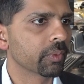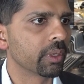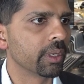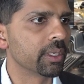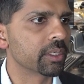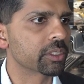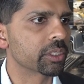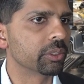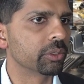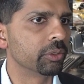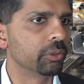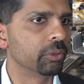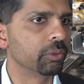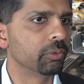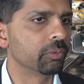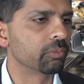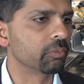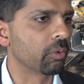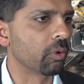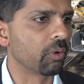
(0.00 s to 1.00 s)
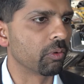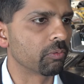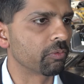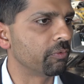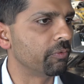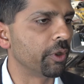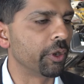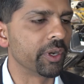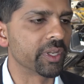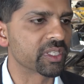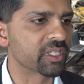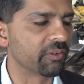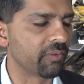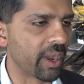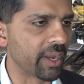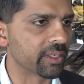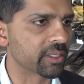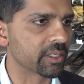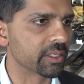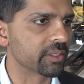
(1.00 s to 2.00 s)
the various
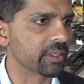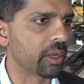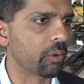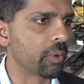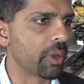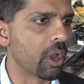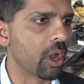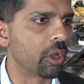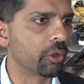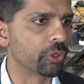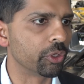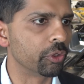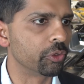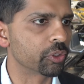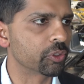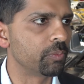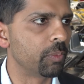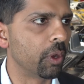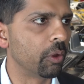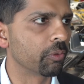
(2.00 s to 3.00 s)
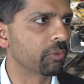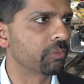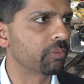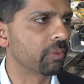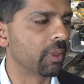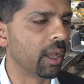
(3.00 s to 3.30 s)
devices that we all use, both